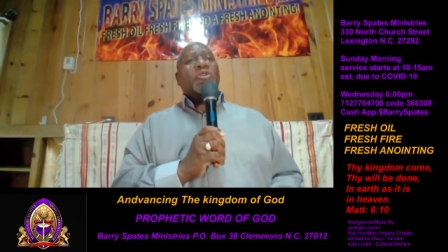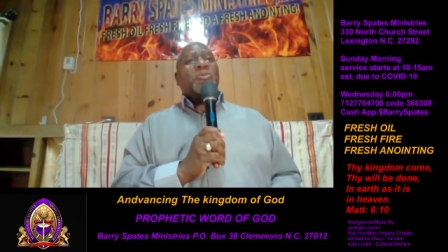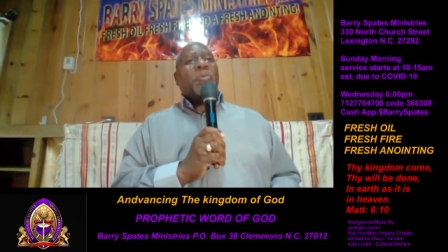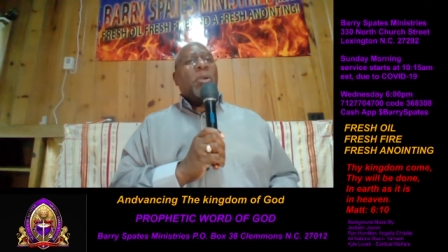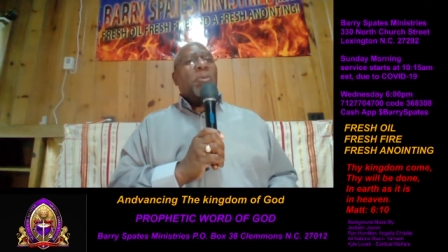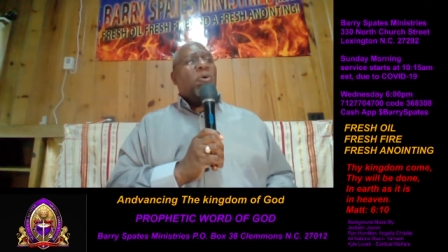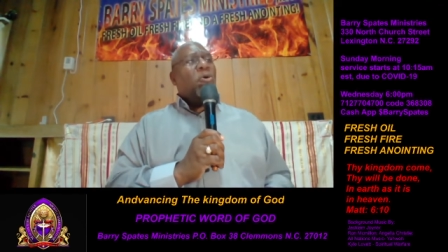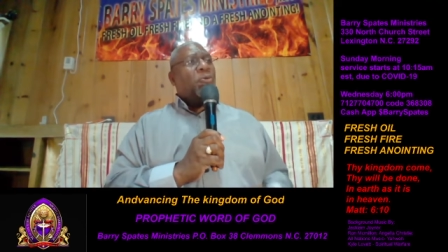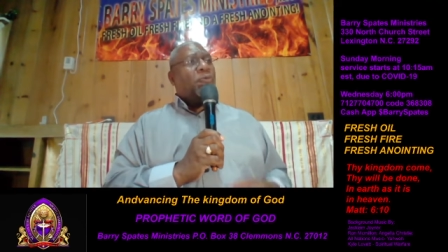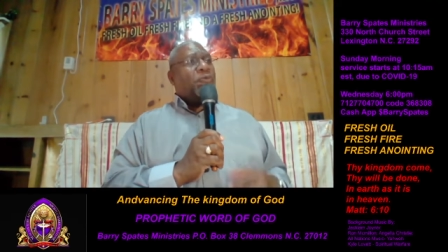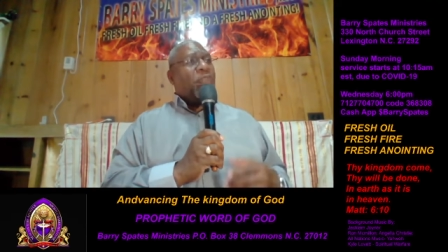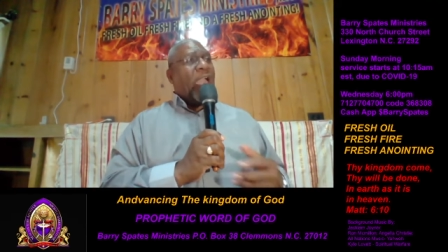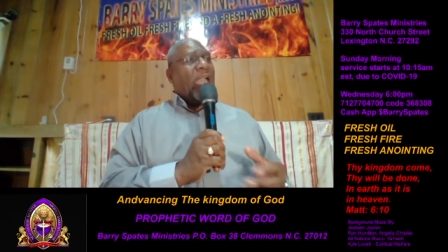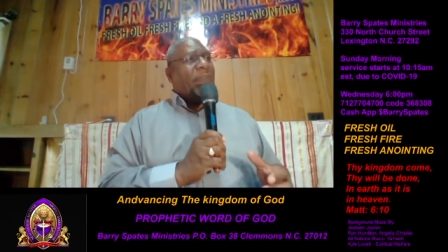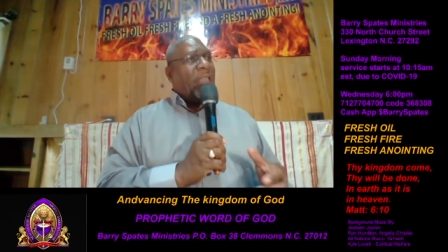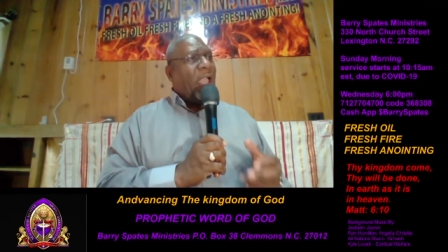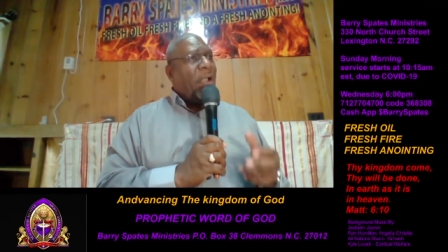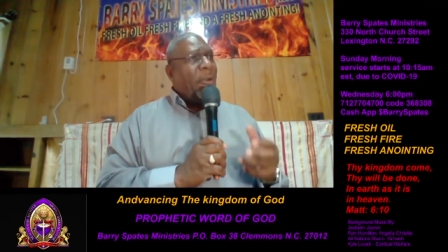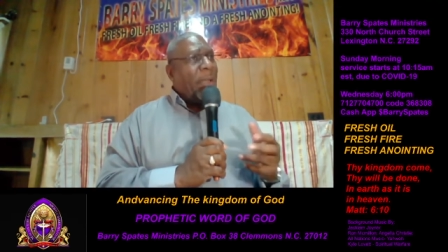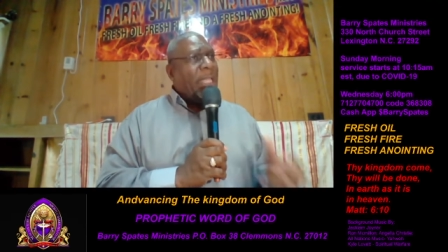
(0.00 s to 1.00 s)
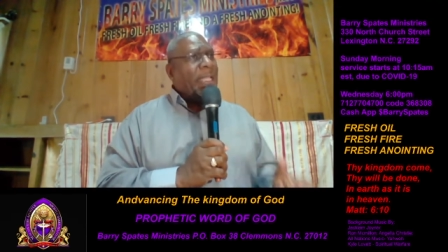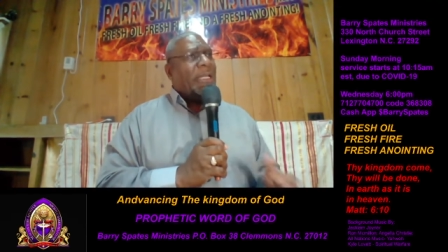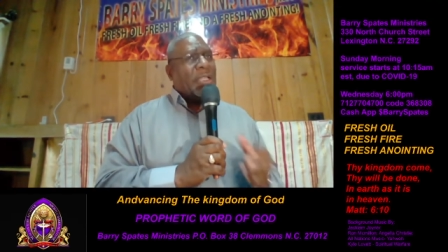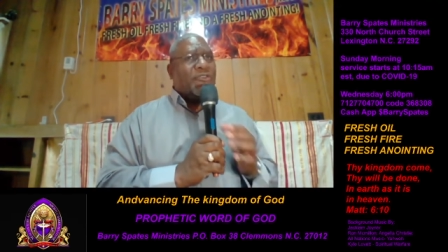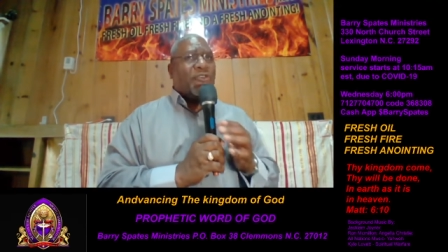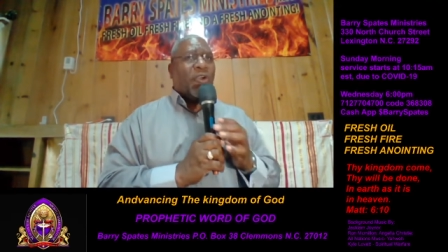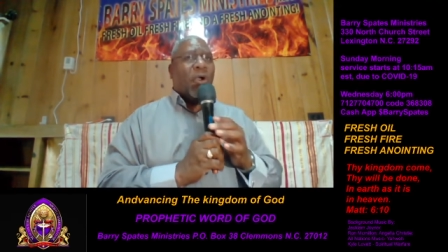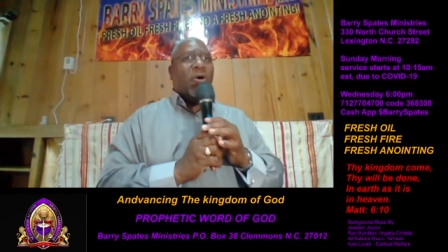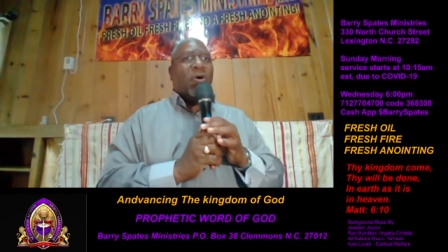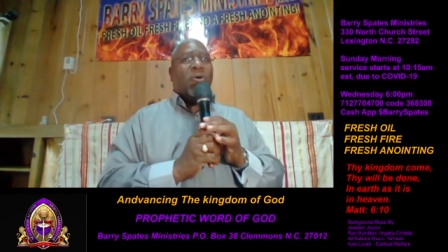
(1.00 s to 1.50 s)
people who think they're in
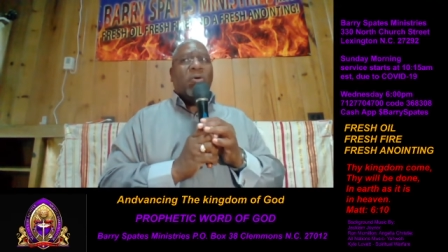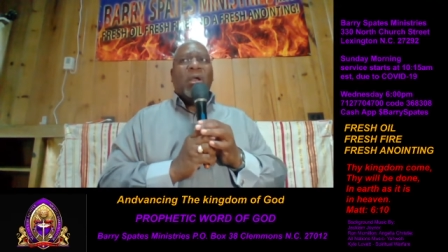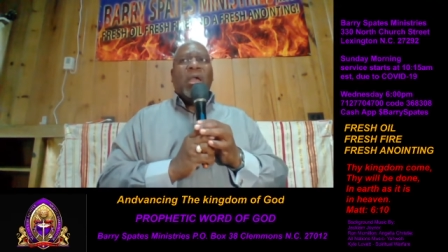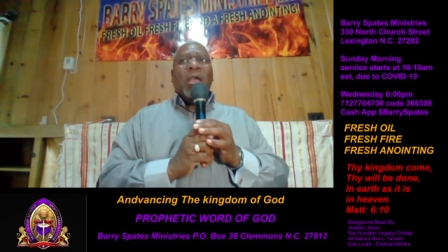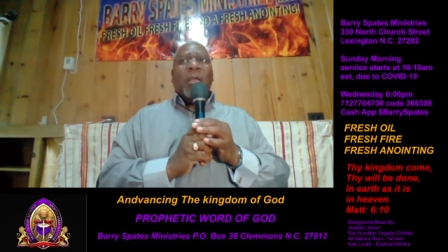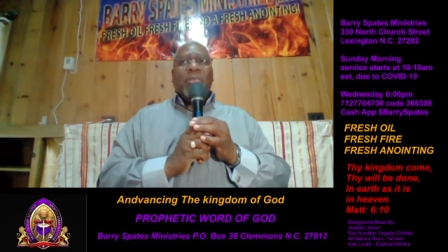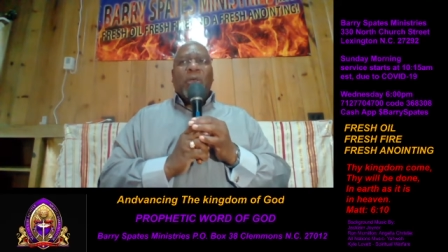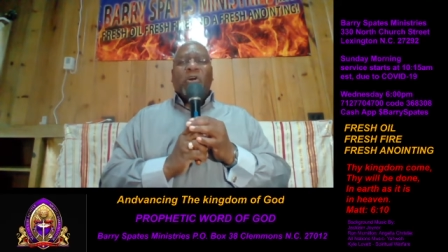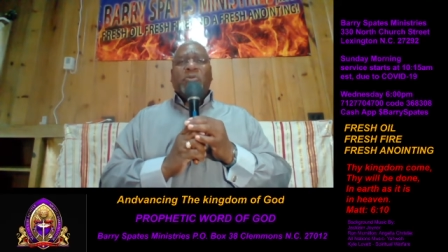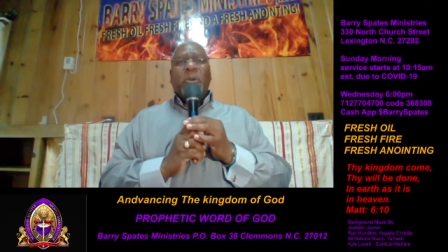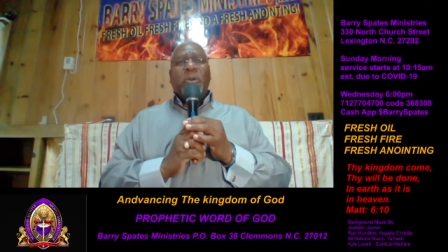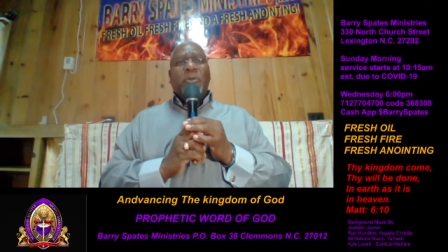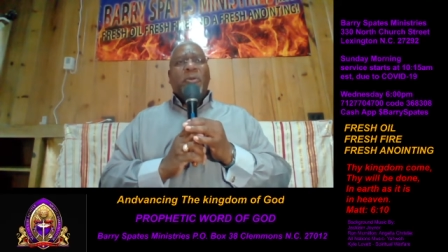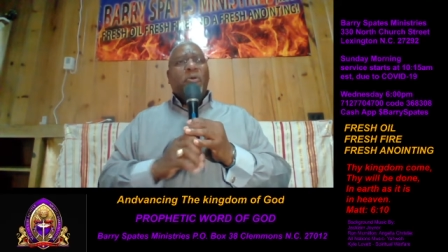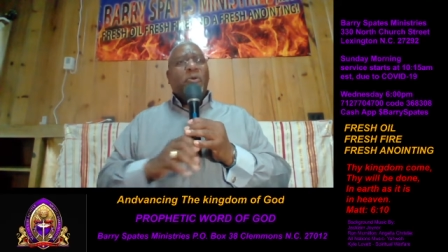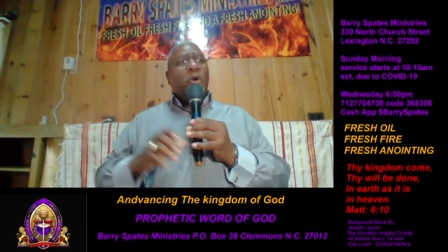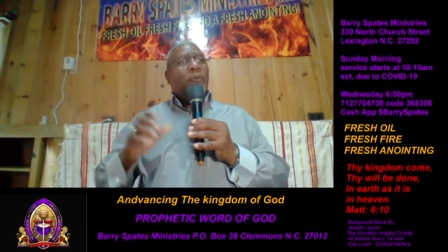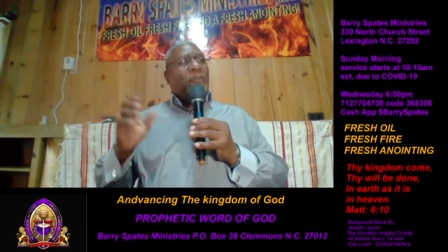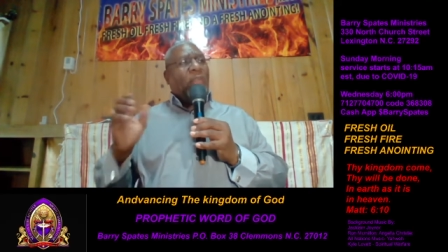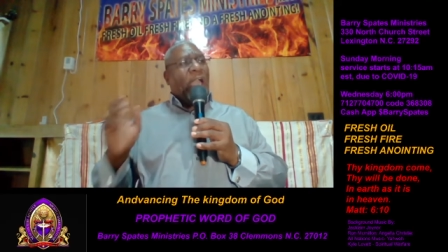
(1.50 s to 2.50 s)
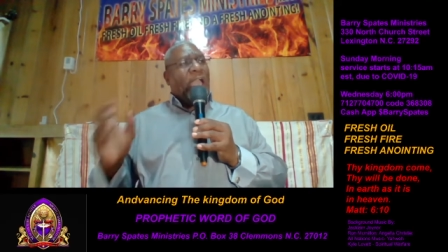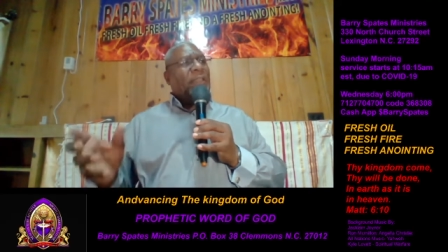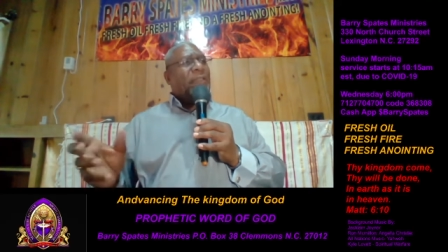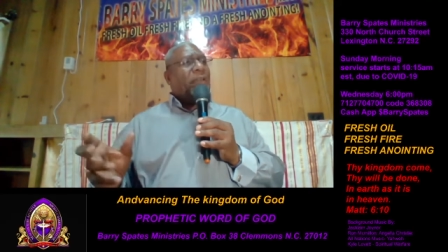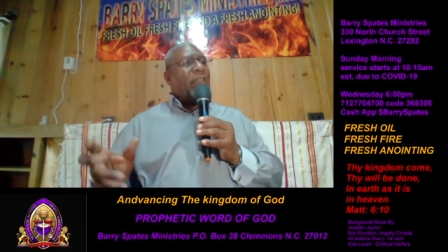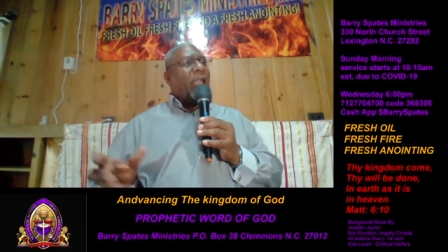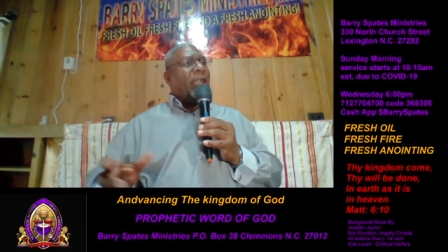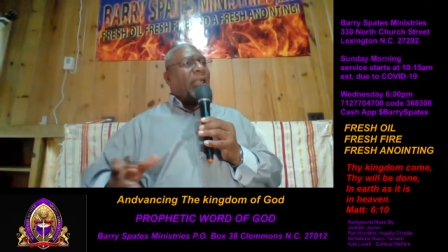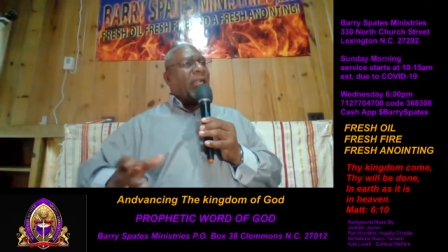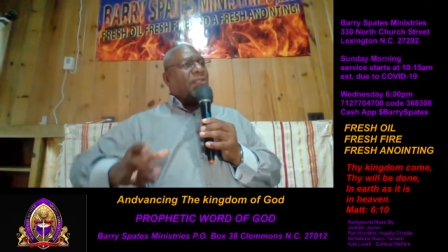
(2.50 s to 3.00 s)
control, those people who think
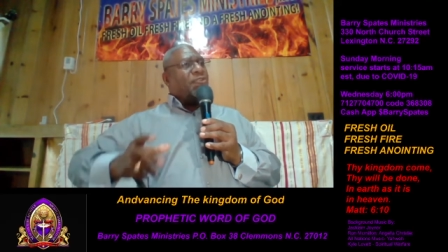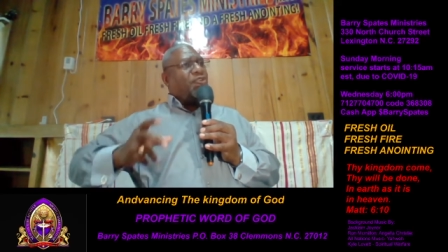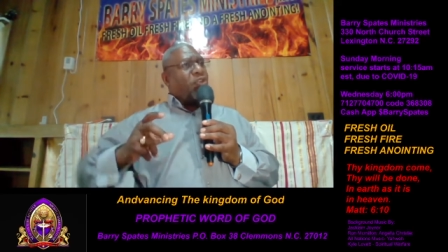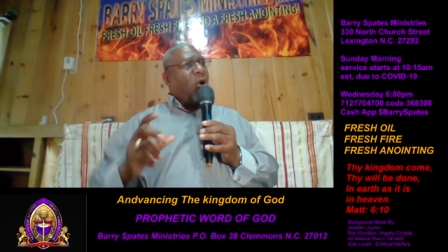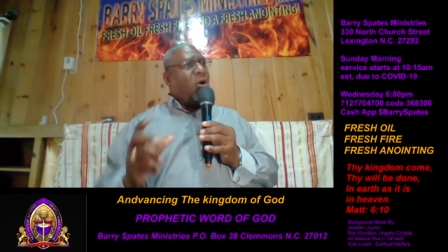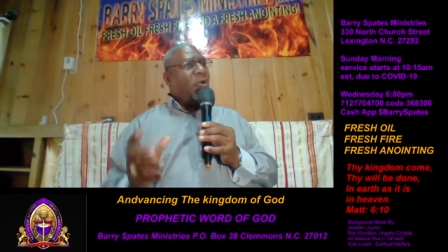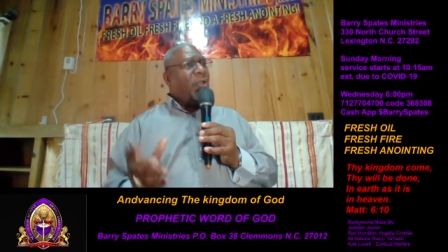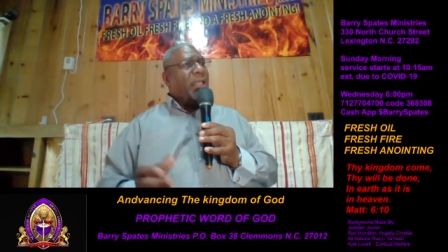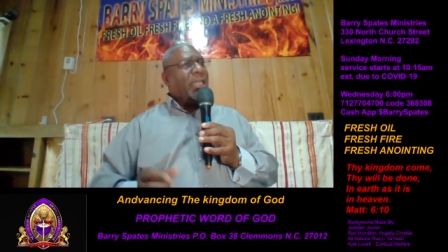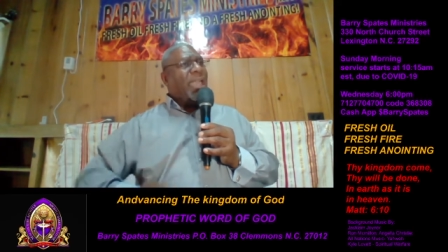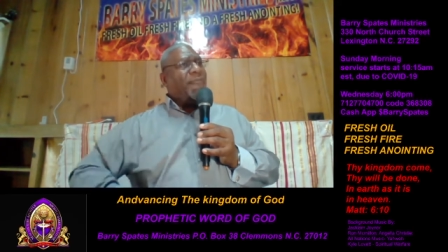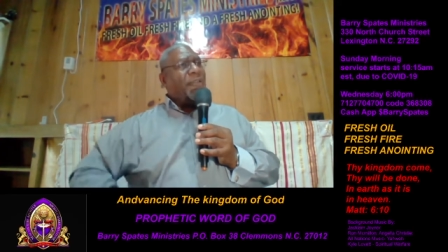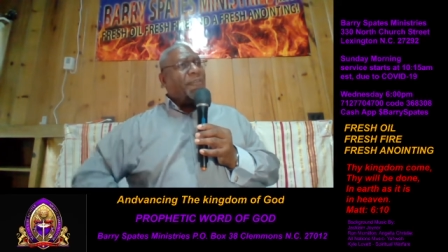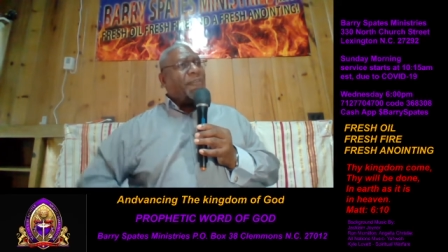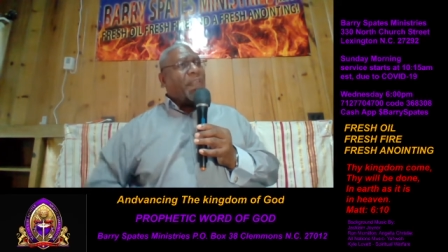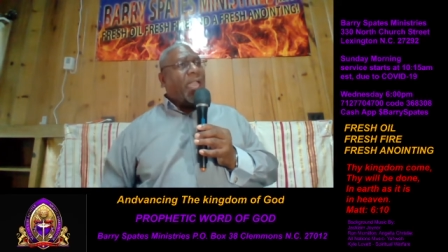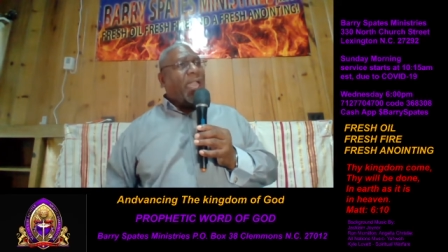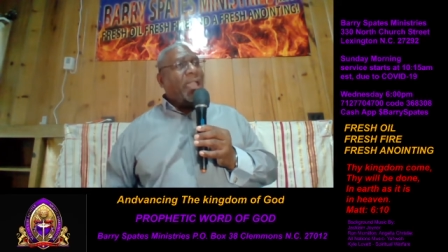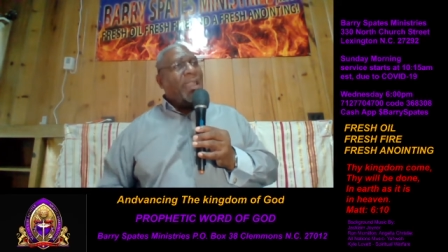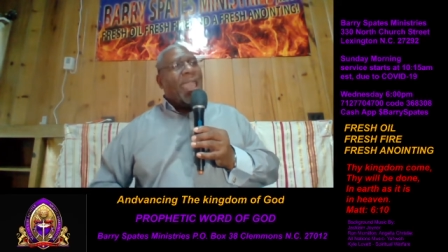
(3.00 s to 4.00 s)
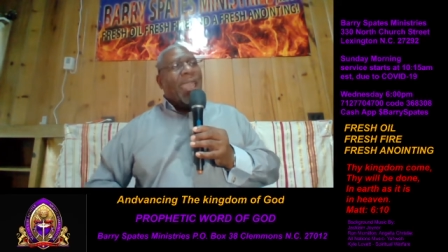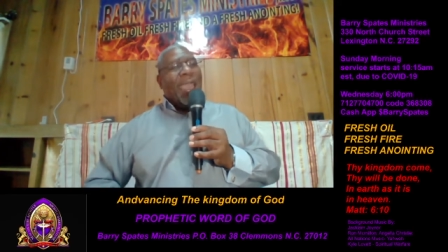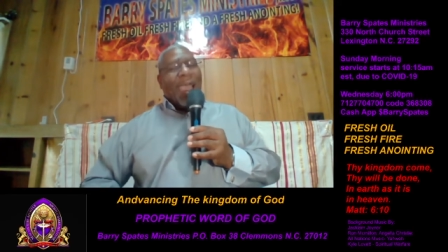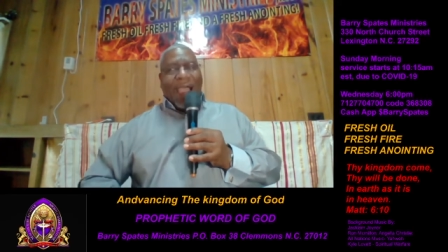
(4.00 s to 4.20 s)
that they're controlling everything,